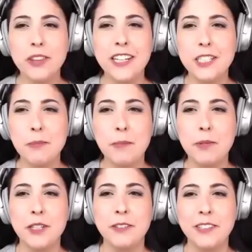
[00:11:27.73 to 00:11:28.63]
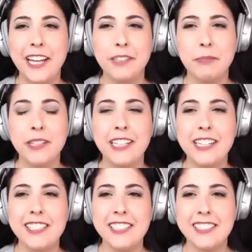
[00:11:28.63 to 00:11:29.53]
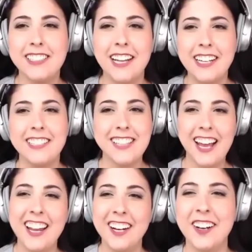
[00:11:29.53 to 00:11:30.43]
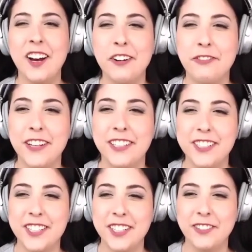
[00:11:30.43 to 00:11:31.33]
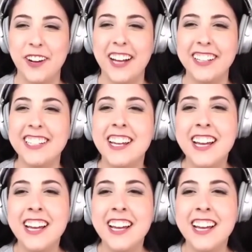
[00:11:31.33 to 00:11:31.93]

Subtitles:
things people don't like: police and science. I don't know if they both do well.